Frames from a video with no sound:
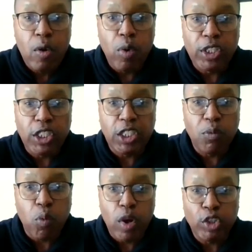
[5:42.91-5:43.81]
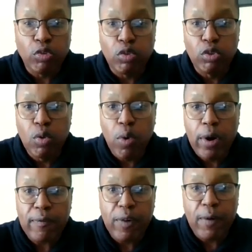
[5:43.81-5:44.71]
once you do the
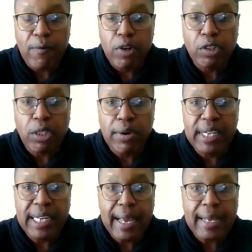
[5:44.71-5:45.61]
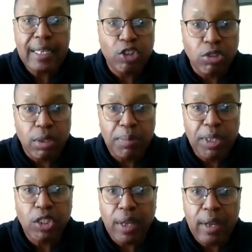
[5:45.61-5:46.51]
work for the first 30 days, you
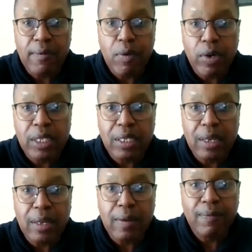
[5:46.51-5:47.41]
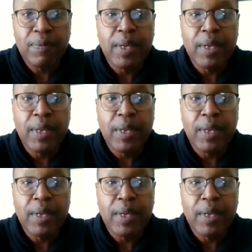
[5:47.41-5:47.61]
submit your invoice in,